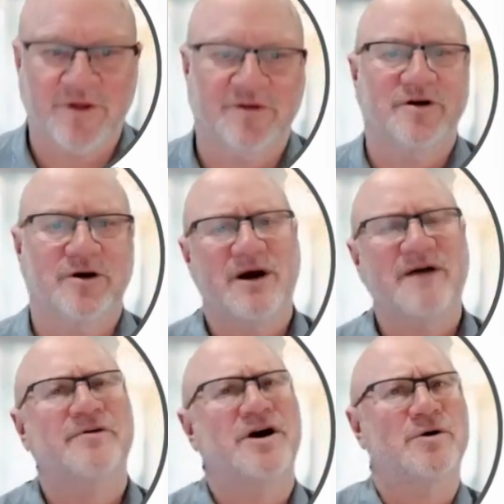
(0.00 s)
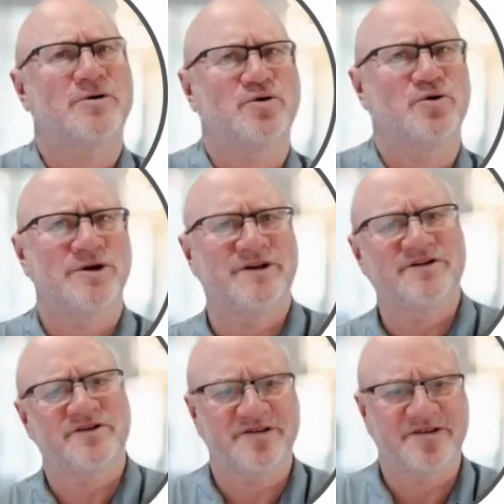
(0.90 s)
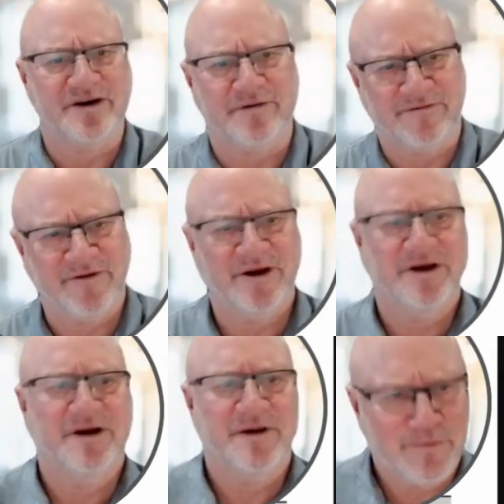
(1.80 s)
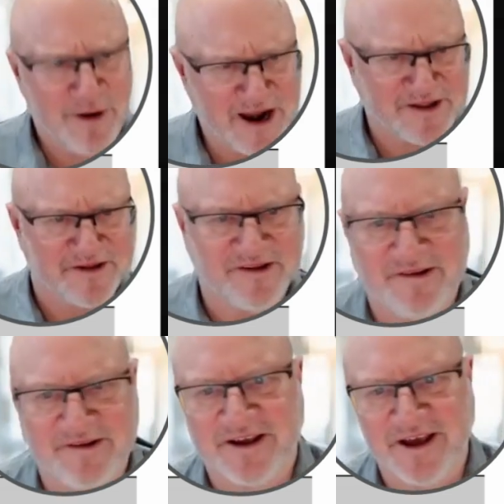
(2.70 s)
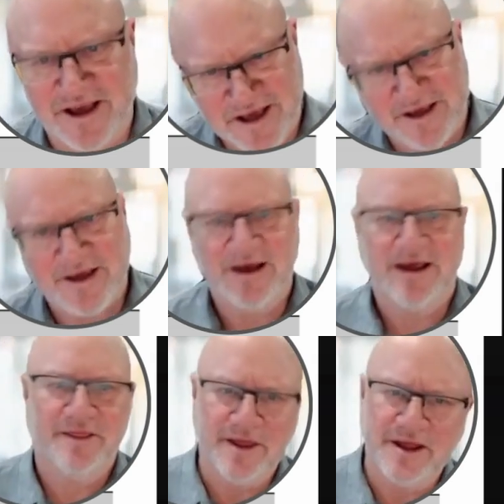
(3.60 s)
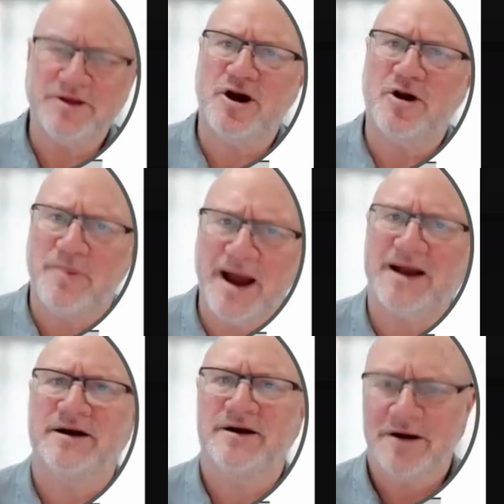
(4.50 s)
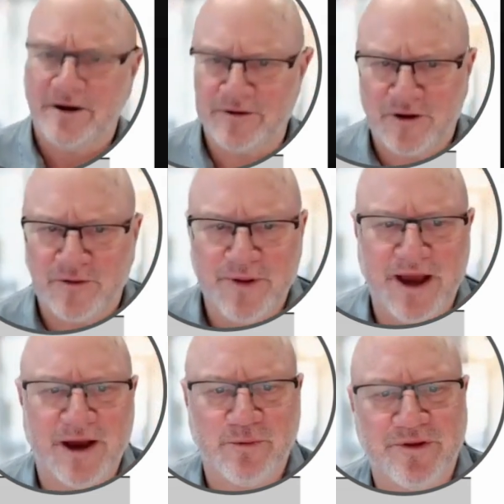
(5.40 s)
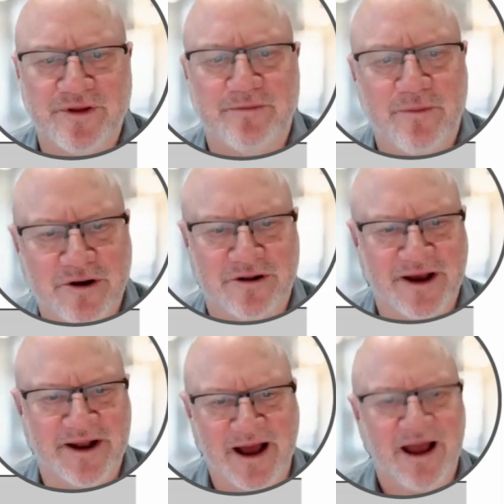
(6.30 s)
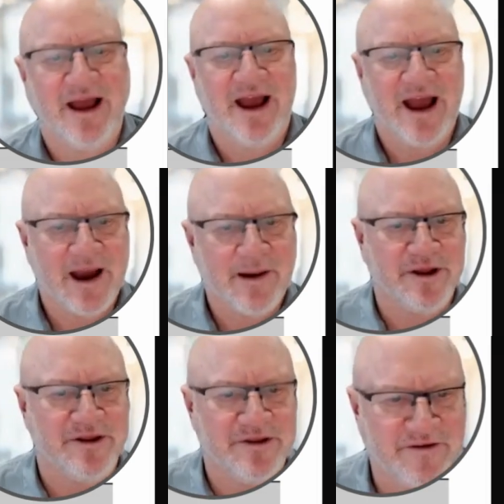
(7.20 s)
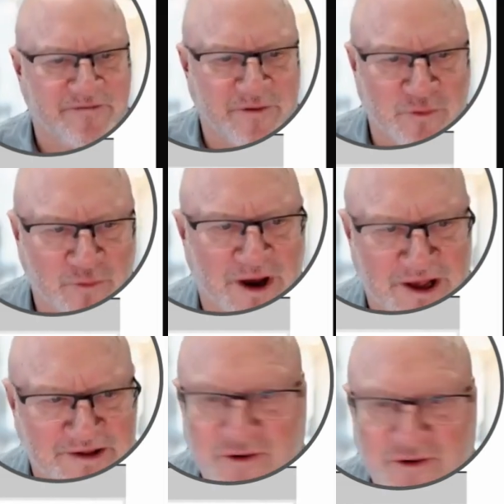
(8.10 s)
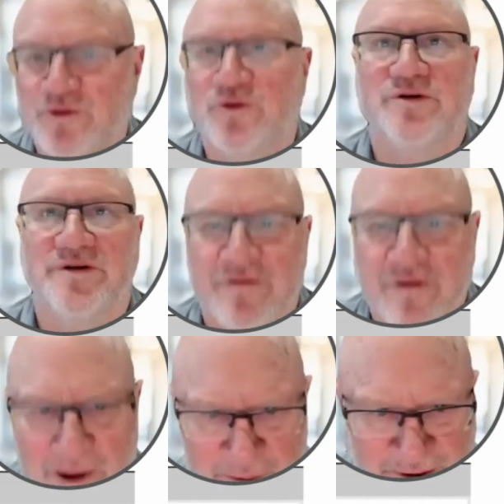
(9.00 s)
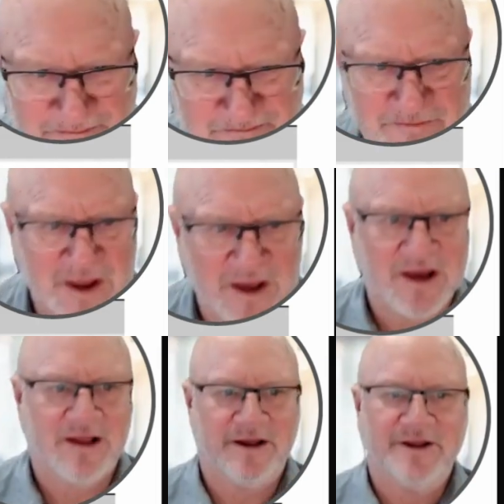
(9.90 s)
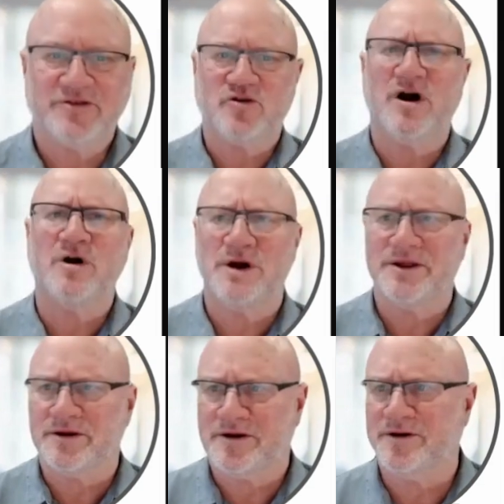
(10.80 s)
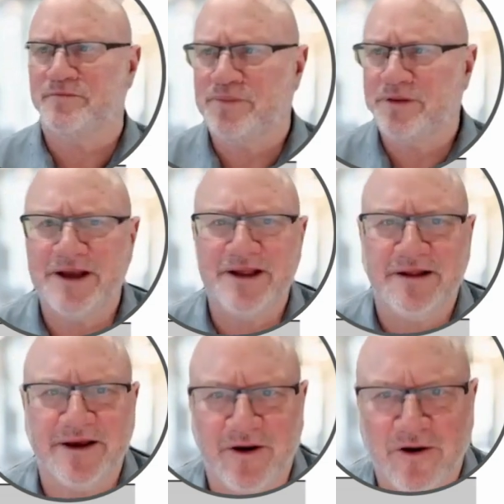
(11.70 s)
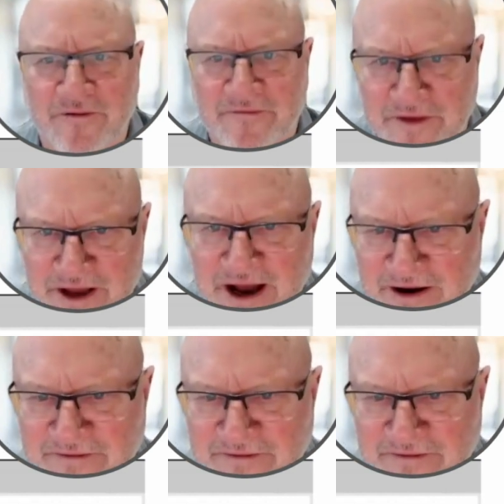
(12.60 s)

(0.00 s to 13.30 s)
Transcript: So have a go at doing this yourself. Practice is the key, then go back and compare with the model letter. How many different ways could you describe it? Let's try one completely off the cuff,